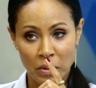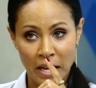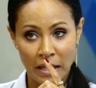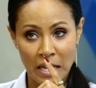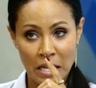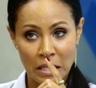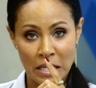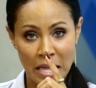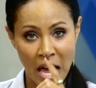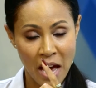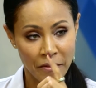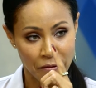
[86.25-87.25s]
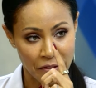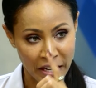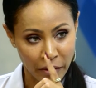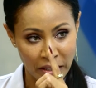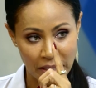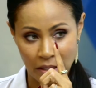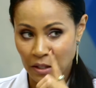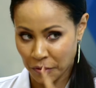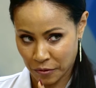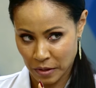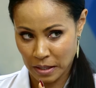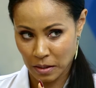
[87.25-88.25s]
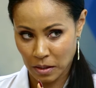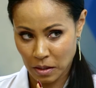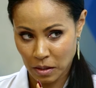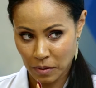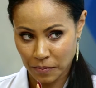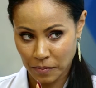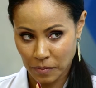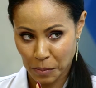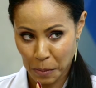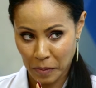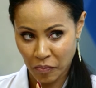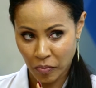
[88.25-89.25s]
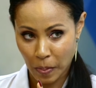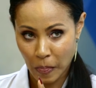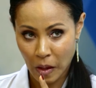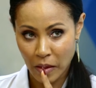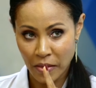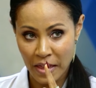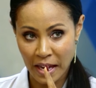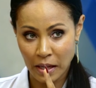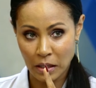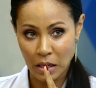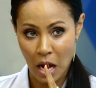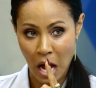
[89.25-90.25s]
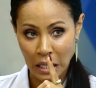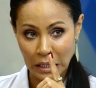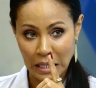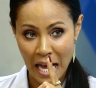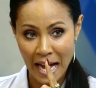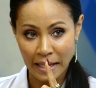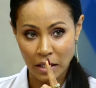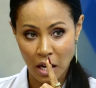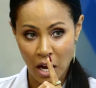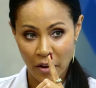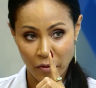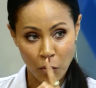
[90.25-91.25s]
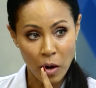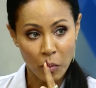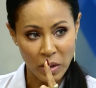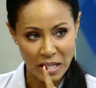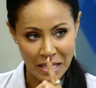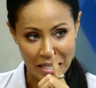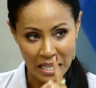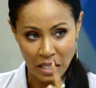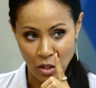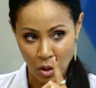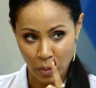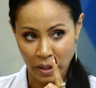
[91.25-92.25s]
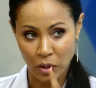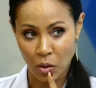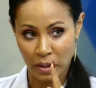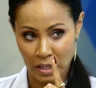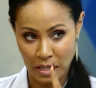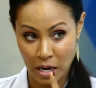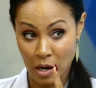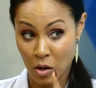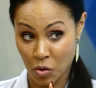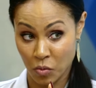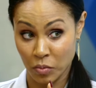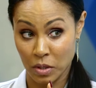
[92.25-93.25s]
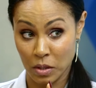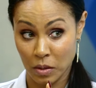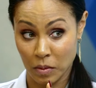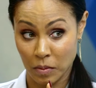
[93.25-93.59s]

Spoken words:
that it's not very different than a lot of what we see going on in our homes.